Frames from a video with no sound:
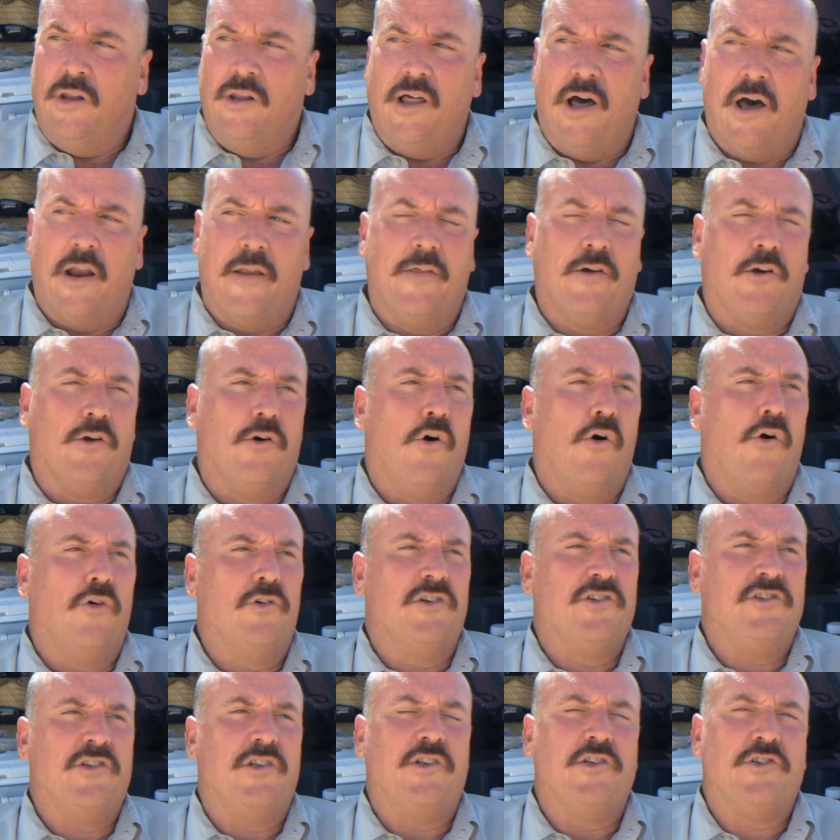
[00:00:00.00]
lot of the
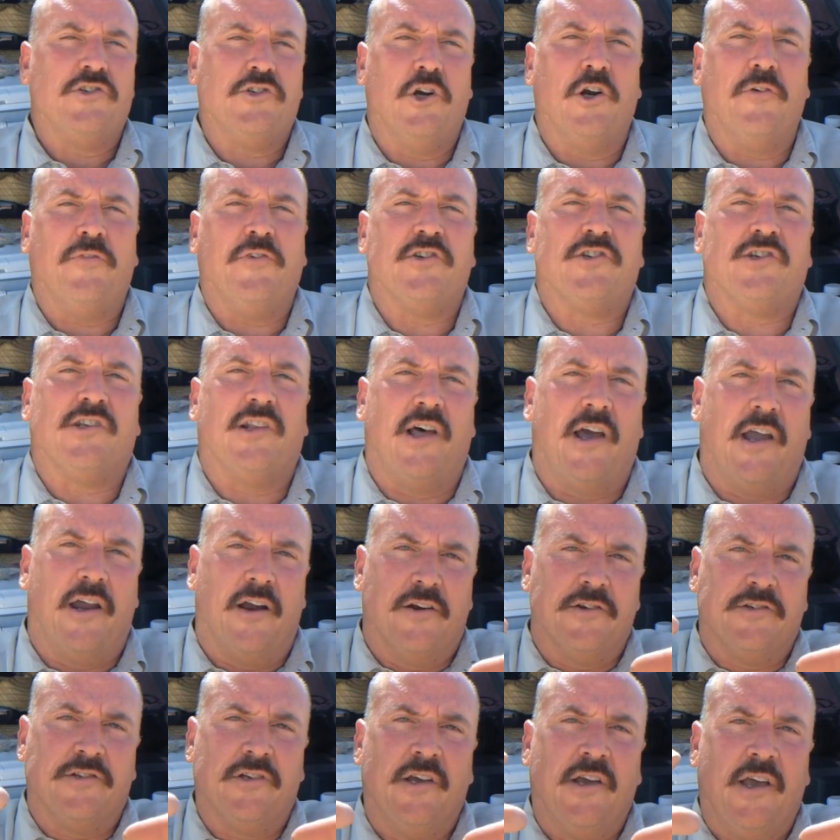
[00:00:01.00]
gold is in the surface
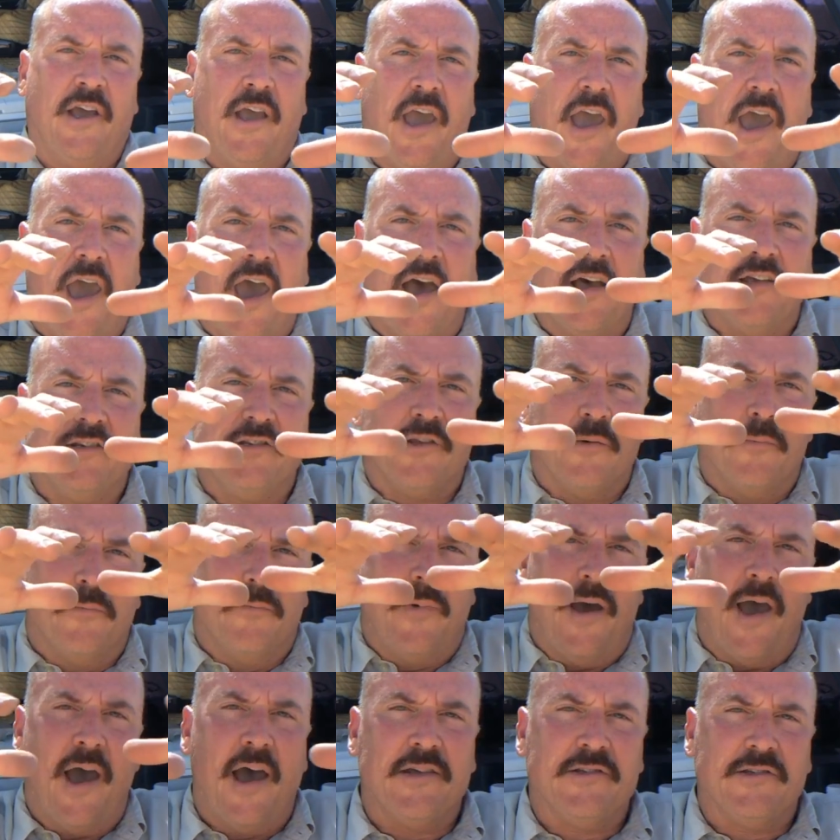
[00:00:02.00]
layers. As
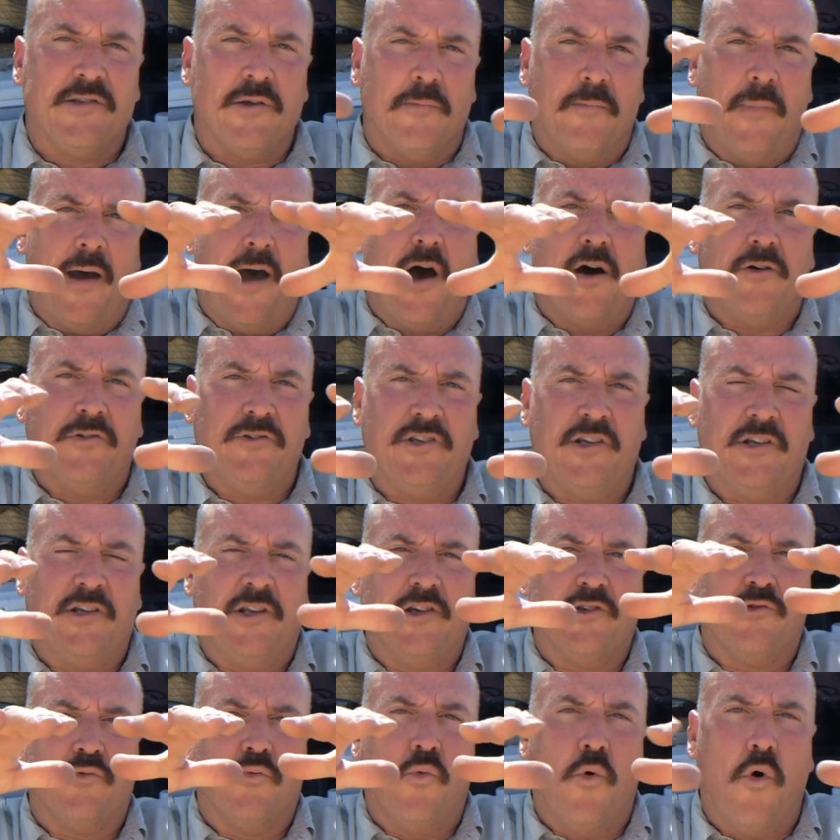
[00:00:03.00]
the mountain
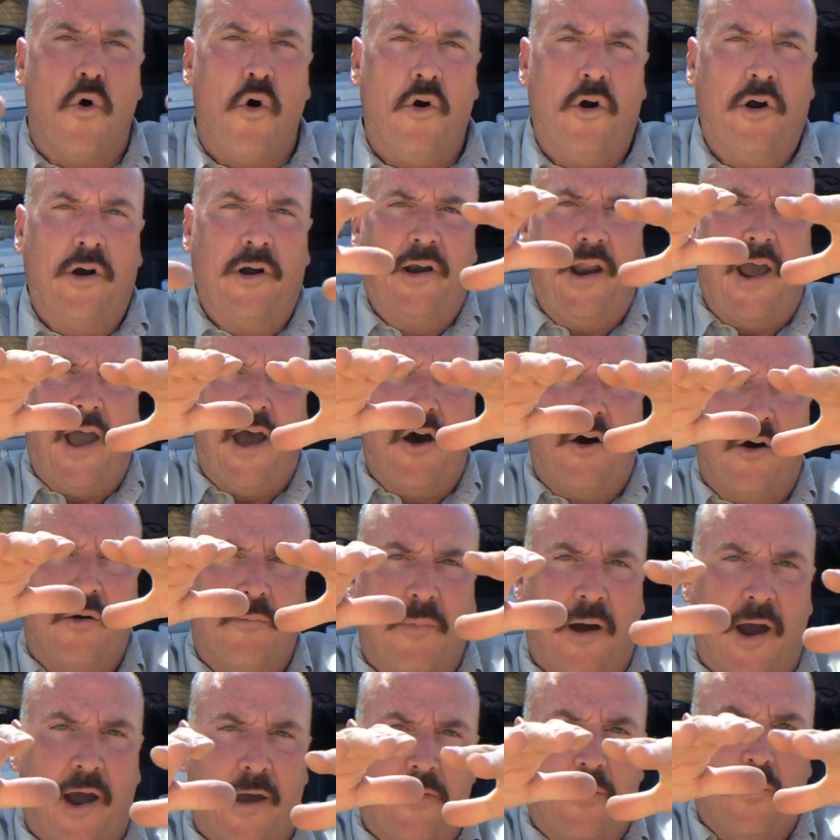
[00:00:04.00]
is worn down
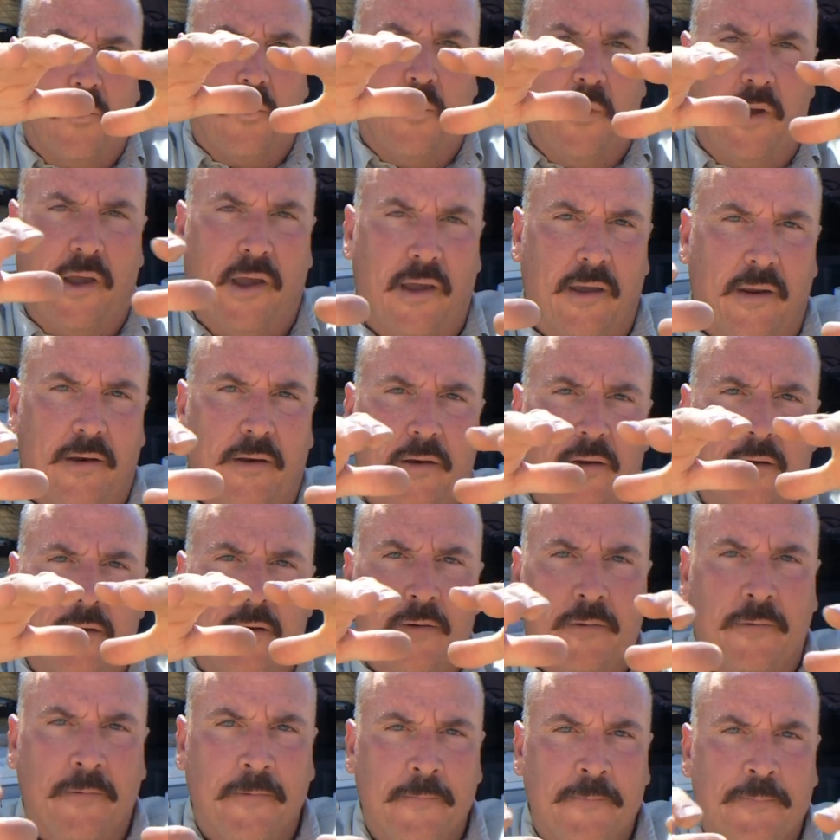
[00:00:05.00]
by the wind,
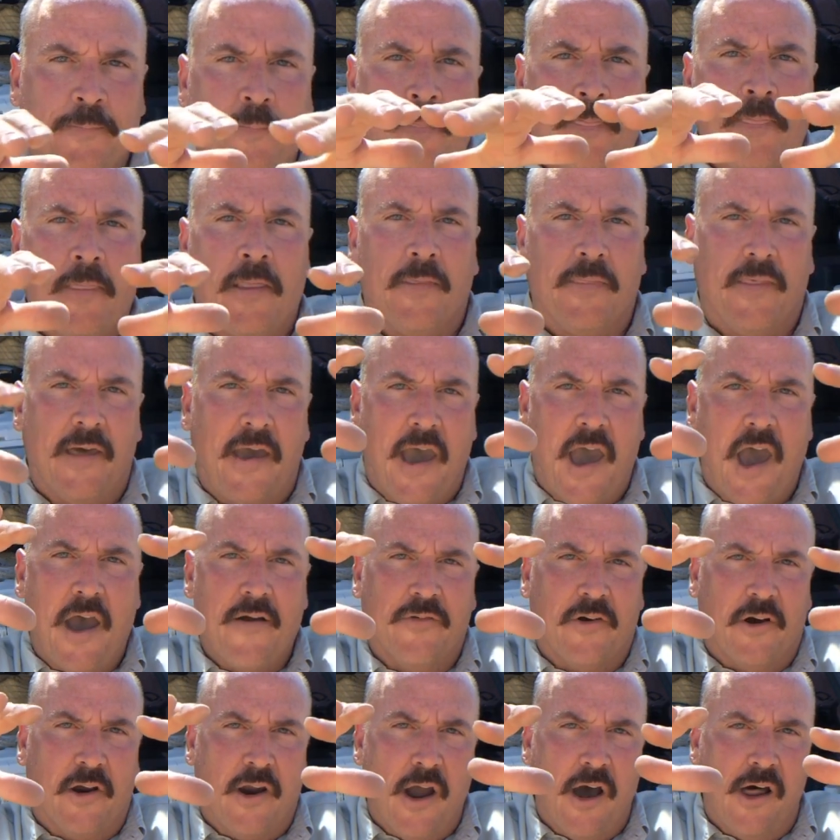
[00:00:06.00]
the
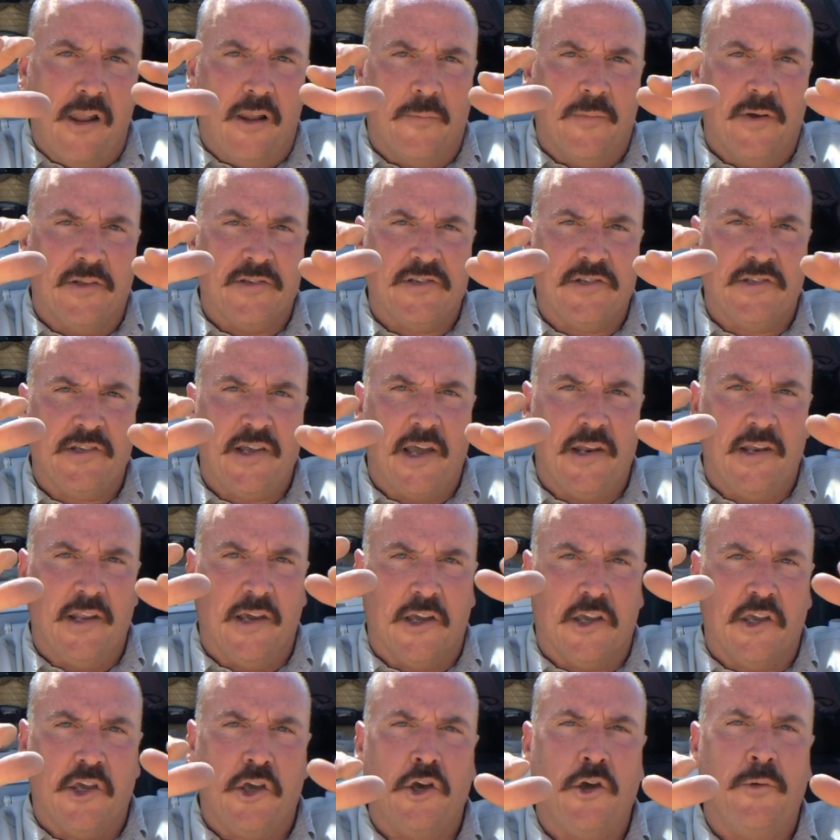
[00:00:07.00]
heavier elements tend to
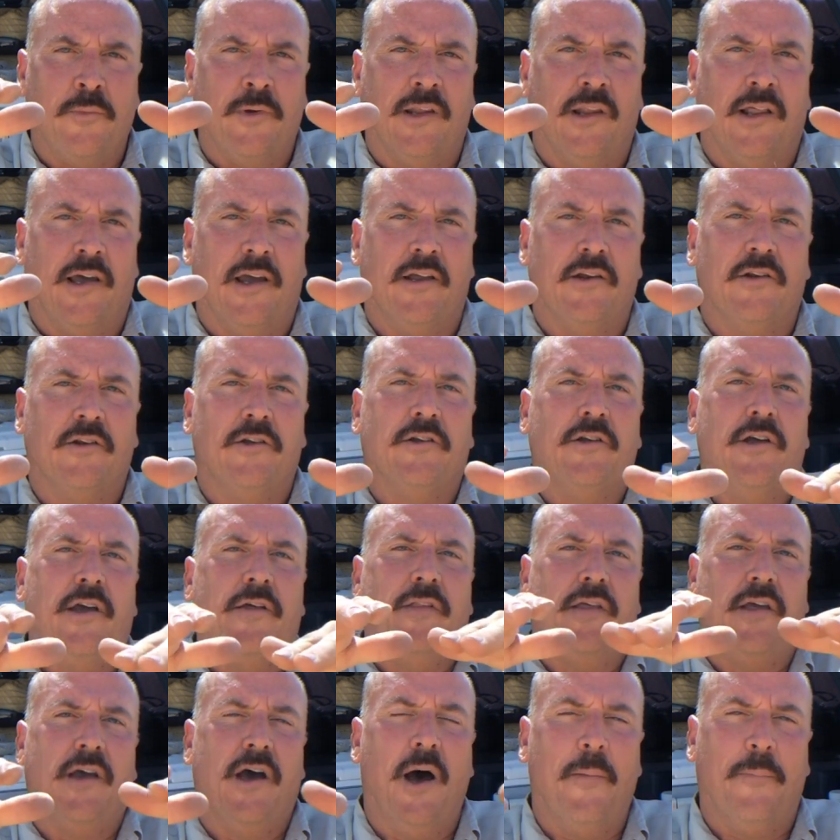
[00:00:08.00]
accumulate
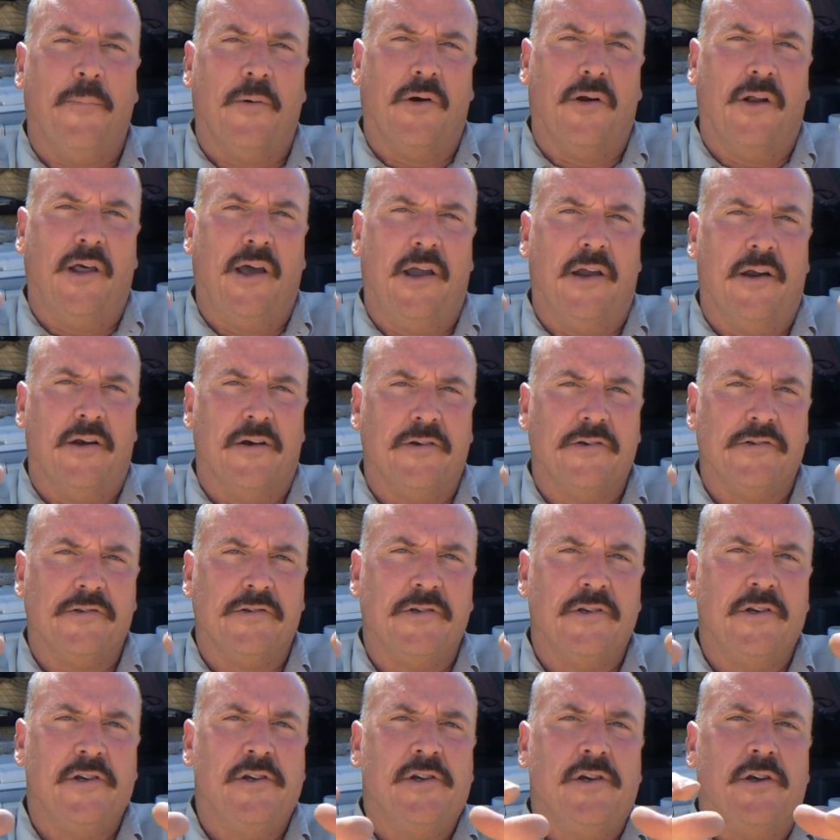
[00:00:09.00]
in the upper
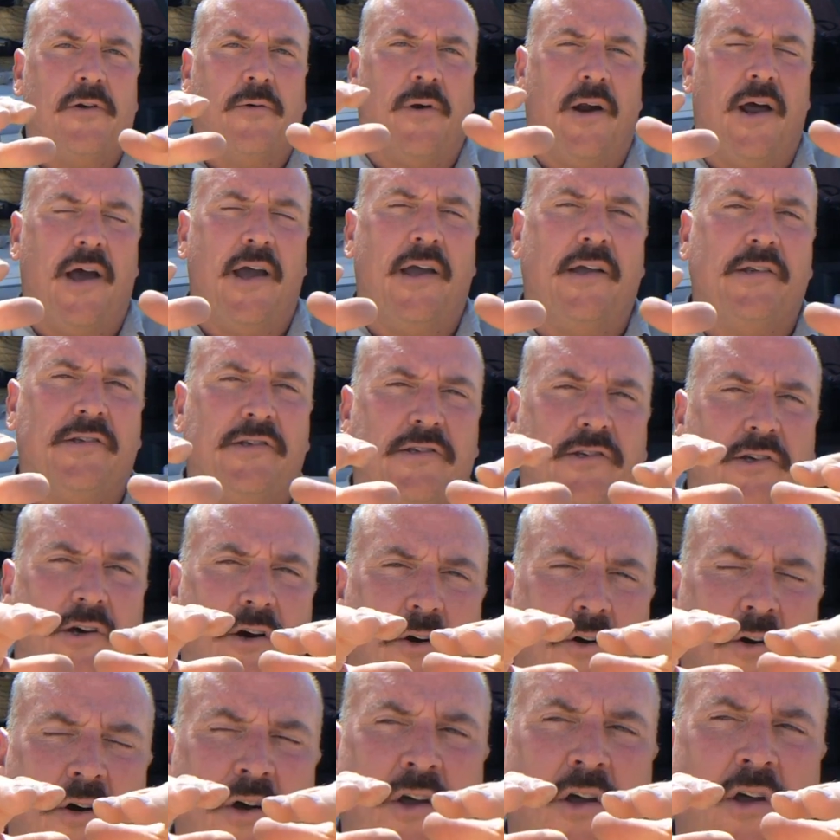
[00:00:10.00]
layers, right?
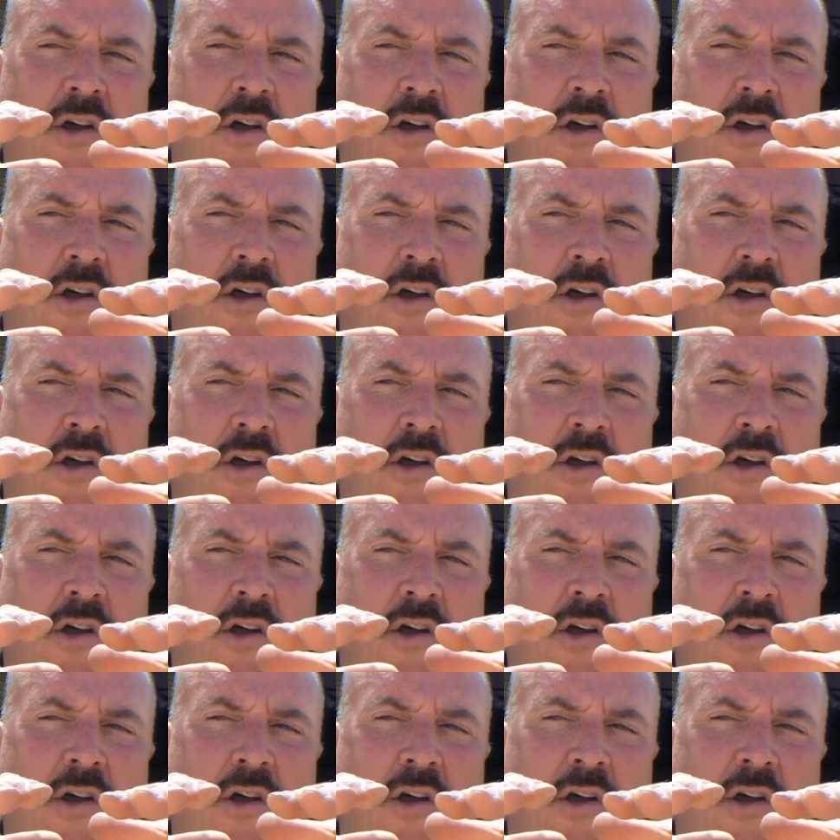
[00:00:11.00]
So,